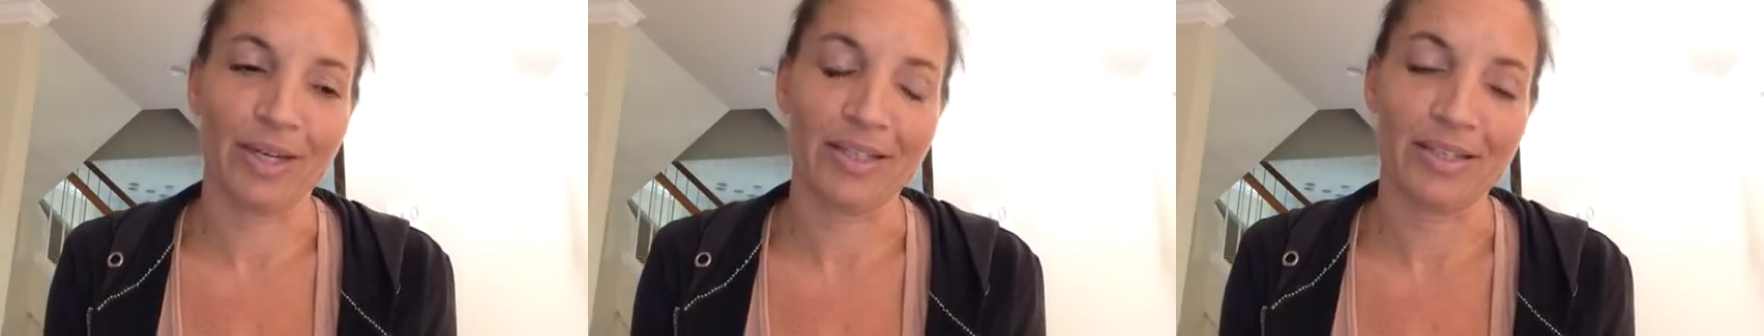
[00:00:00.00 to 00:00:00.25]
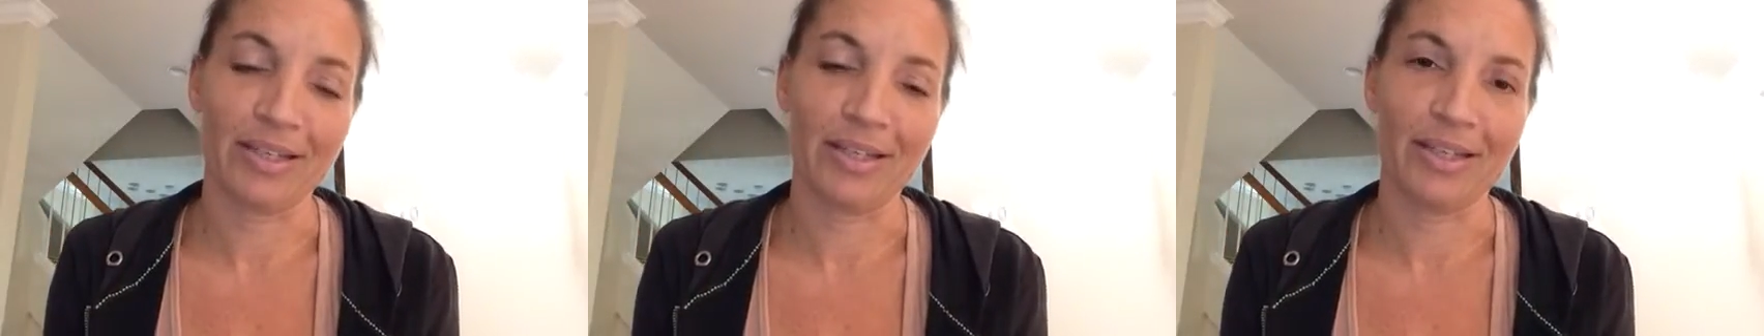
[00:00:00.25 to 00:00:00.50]

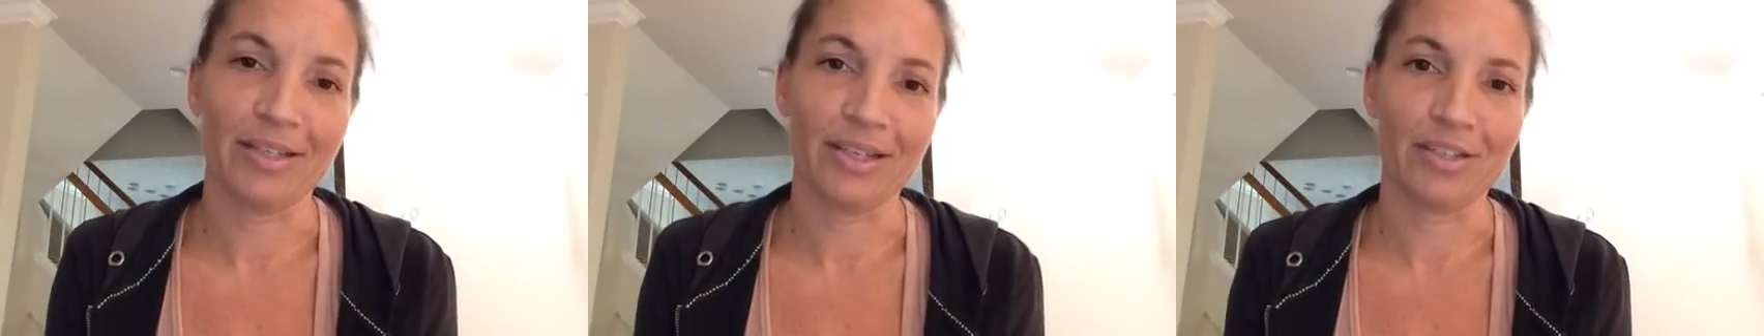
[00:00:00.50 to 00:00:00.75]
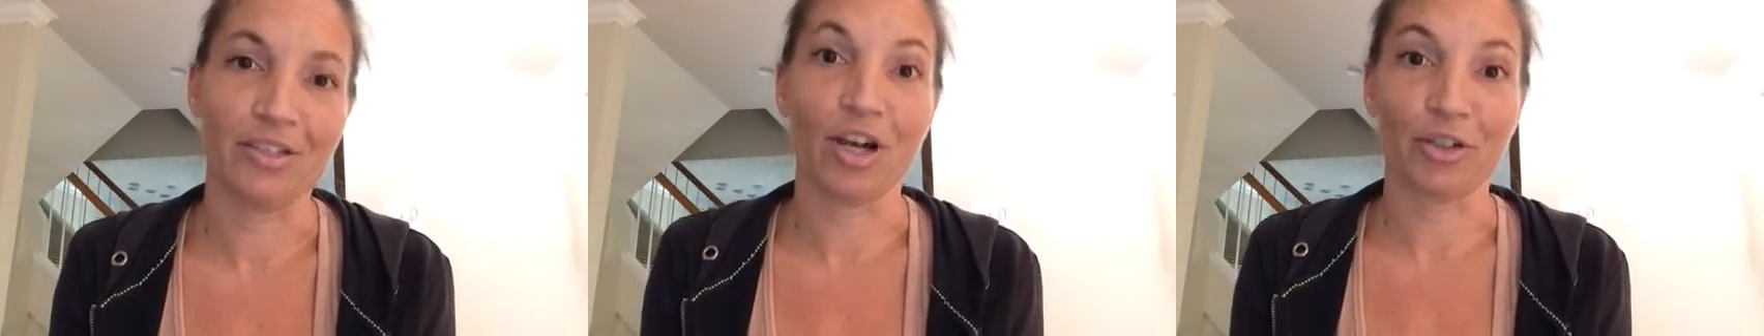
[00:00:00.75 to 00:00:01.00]
as a
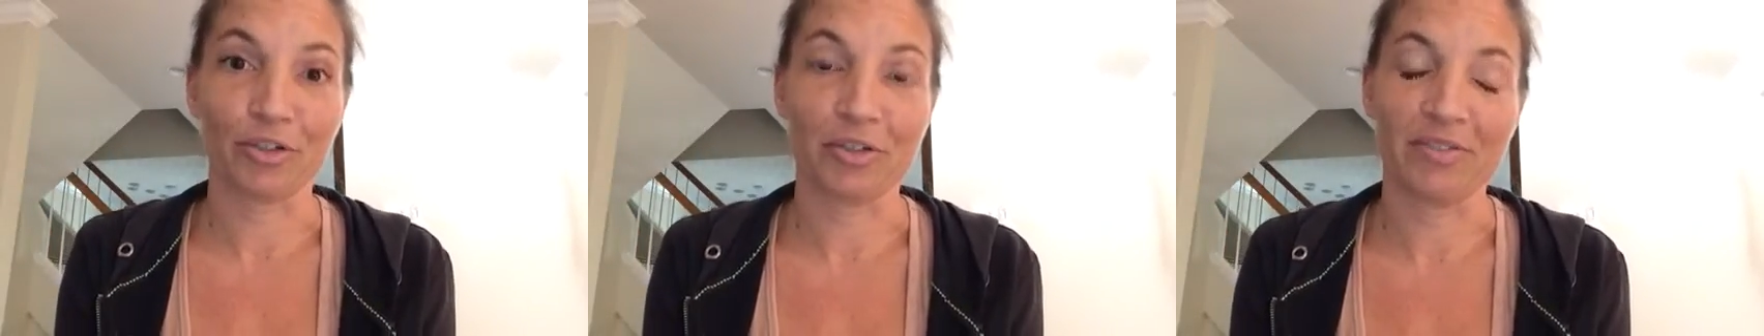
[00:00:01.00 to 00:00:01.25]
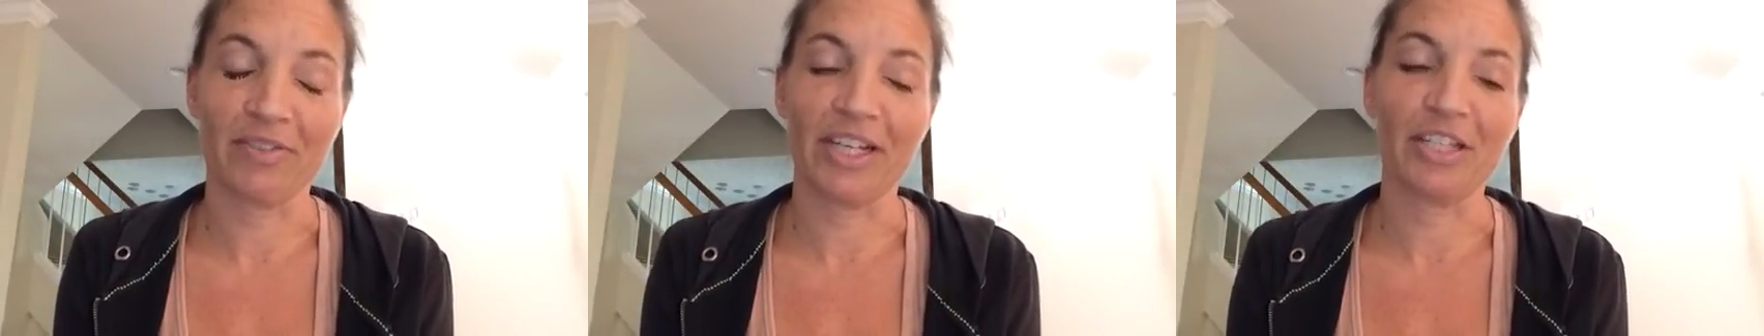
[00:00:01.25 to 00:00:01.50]
as
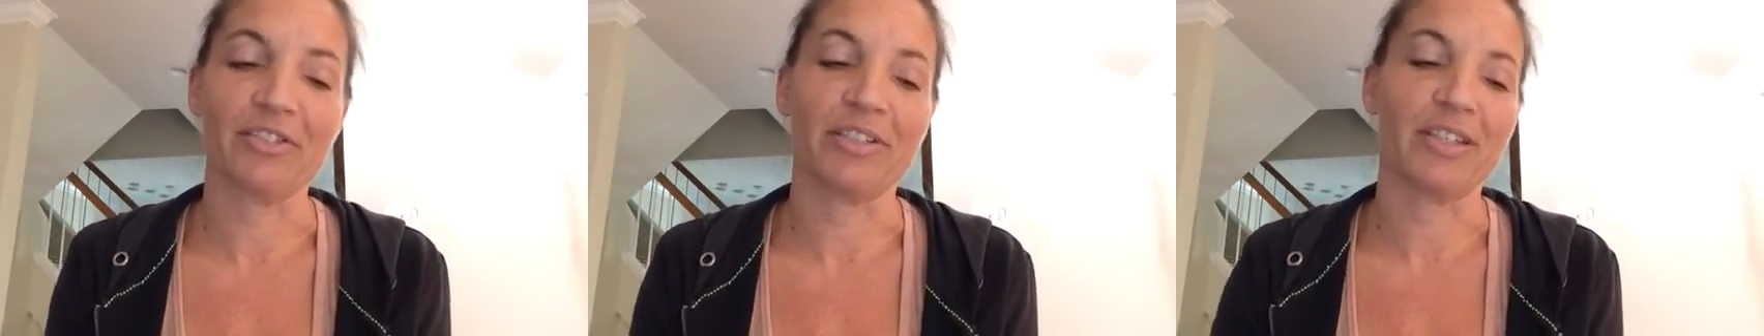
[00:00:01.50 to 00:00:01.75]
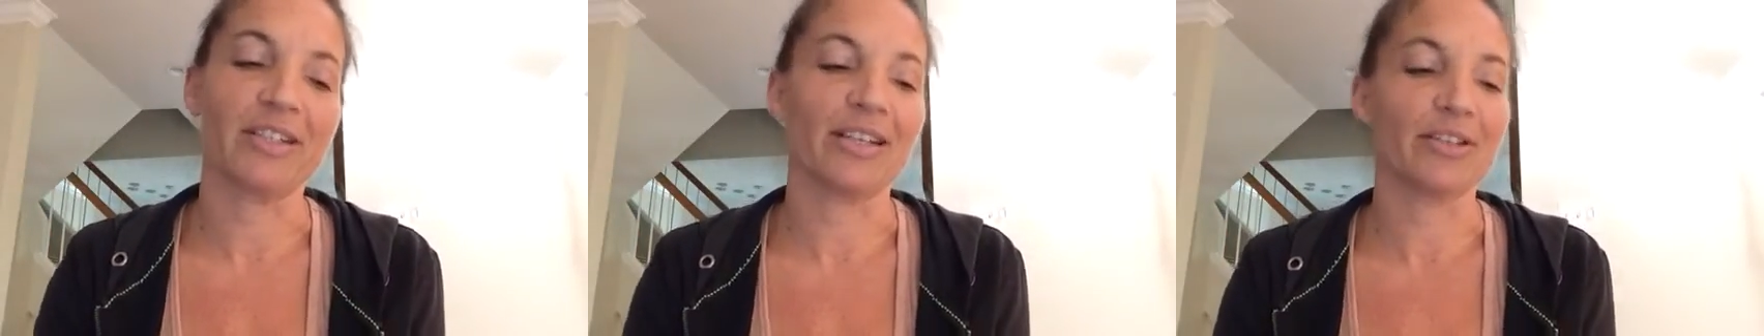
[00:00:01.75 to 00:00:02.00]
doctor's advice or
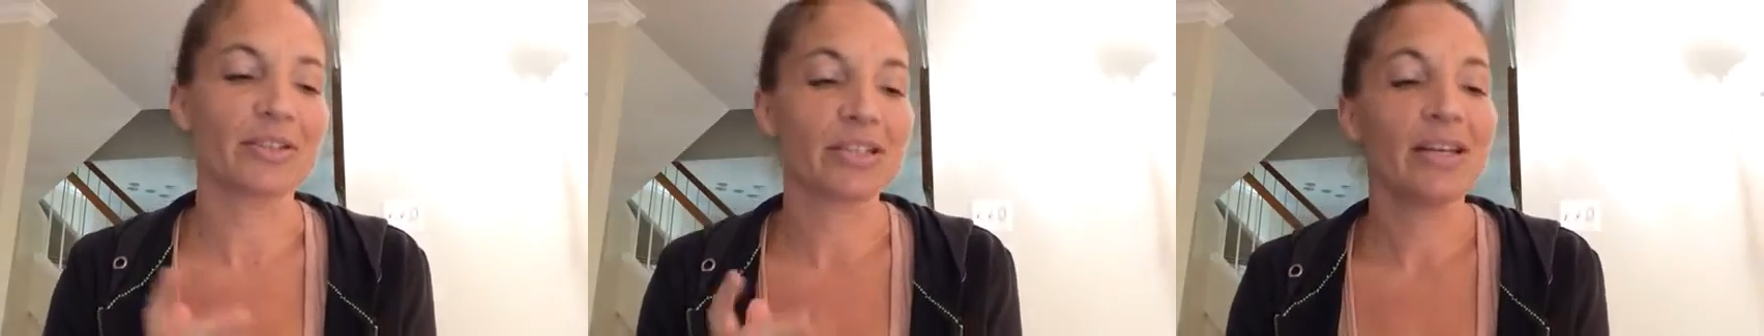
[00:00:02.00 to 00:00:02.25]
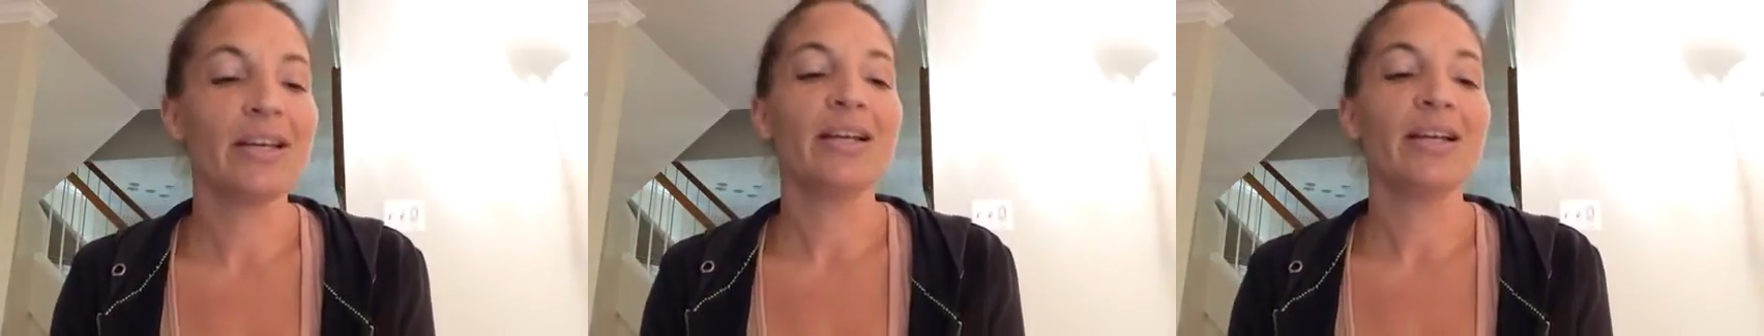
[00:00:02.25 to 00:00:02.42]
anything else.